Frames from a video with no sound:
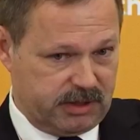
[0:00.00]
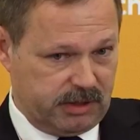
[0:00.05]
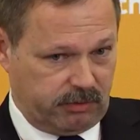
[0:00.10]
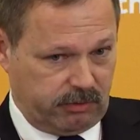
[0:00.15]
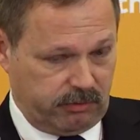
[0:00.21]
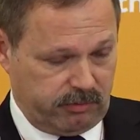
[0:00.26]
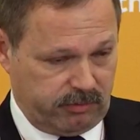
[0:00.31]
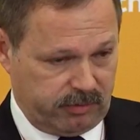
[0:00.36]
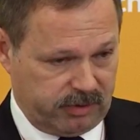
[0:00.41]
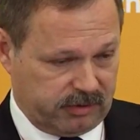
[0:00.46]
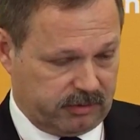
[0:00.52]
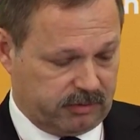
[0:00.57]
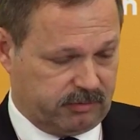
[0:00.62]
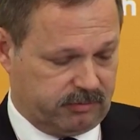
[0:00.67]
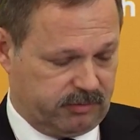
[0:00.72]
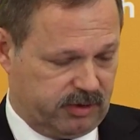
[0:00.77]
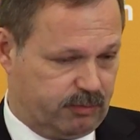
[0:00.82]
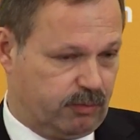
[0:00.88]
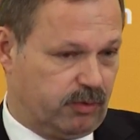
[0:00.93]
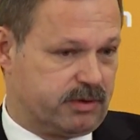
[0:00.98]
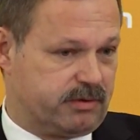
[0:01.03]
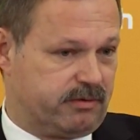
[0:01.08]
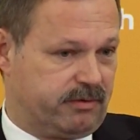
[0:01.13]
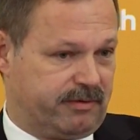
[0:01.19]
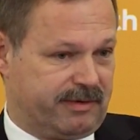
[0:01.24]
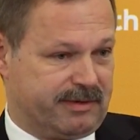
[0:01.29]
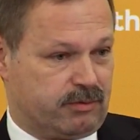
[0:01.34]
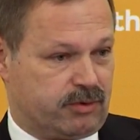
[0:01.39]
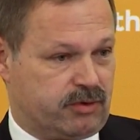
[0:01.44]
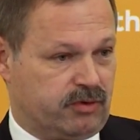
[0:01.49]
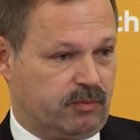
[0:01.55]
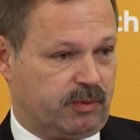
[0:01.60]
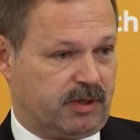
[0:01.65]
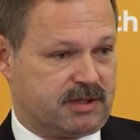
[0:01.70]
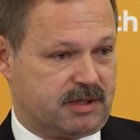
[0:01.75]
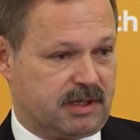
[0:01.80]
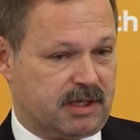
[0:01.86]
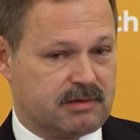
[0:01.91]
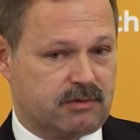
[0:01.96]
we want this
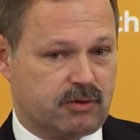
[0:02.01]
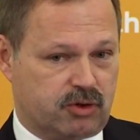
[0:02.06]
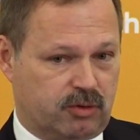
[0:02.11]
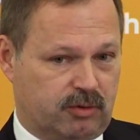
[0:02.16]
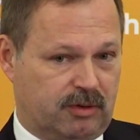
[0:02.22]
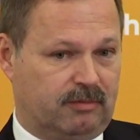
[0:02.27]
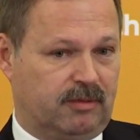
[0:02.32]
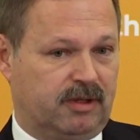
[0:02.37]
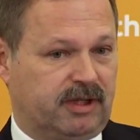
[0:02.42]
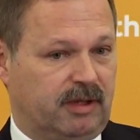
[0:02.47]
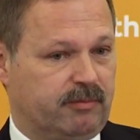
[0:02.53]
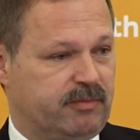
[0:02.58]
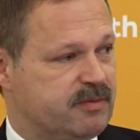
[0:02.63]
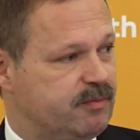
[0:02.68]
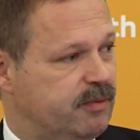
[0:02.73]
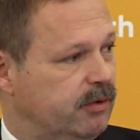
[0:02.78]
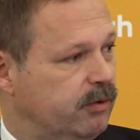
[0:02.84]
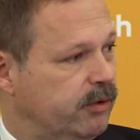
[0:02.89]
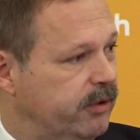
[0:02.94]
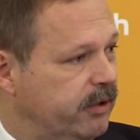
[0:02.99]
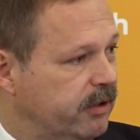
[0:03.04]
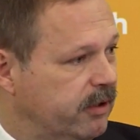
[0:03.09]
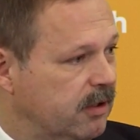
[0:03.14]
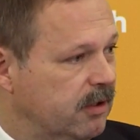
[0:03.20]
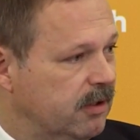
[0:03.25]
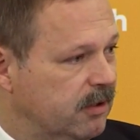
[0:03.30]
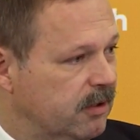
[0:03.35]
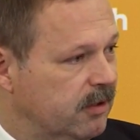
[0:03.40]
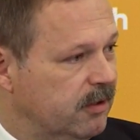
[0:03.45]
area where it's going to fly